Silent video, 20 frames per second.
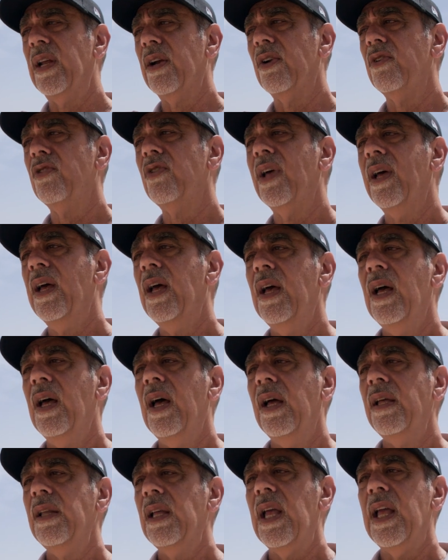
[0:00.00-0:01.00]
there's
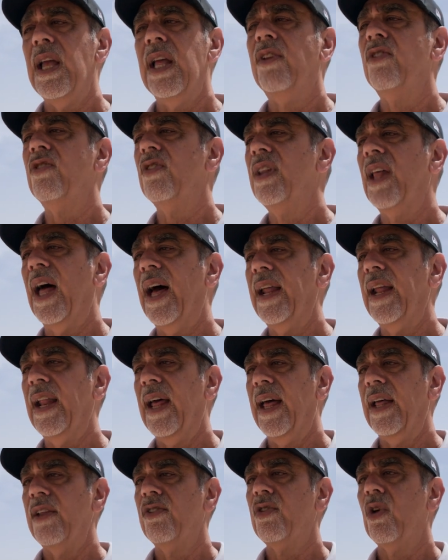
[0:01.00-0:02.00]
it's not
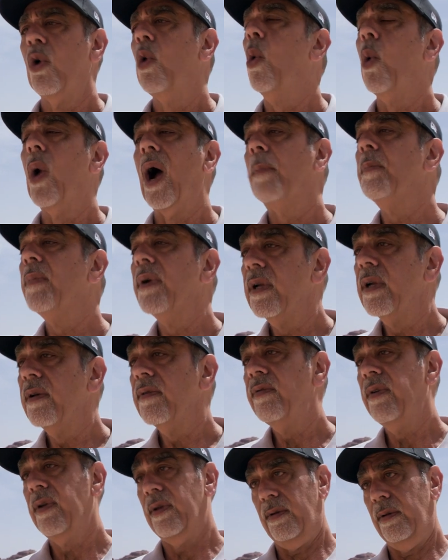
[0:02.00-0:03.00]
as
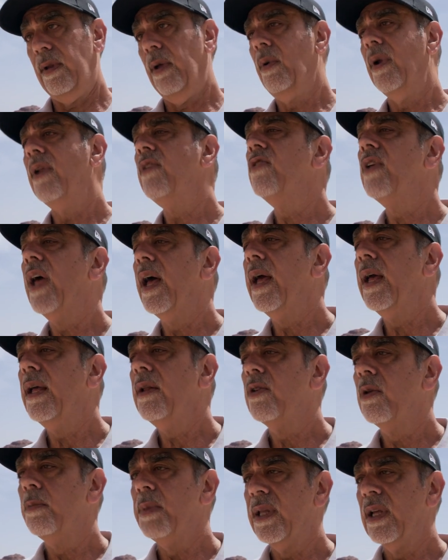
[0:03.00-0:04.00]
cooperative, I want to
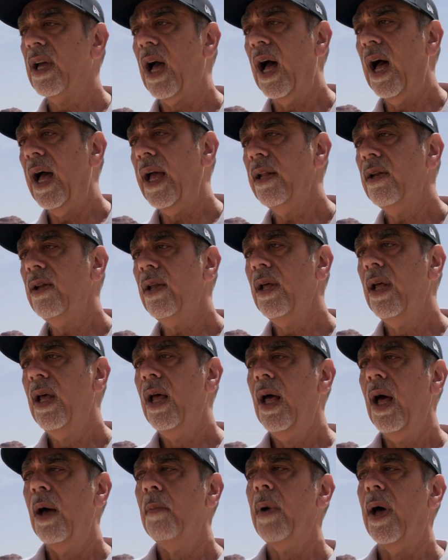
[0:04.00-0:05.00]
say, to be kind,
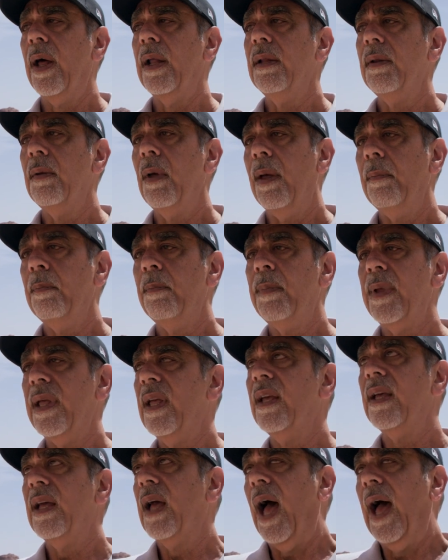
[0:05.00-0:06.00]
but being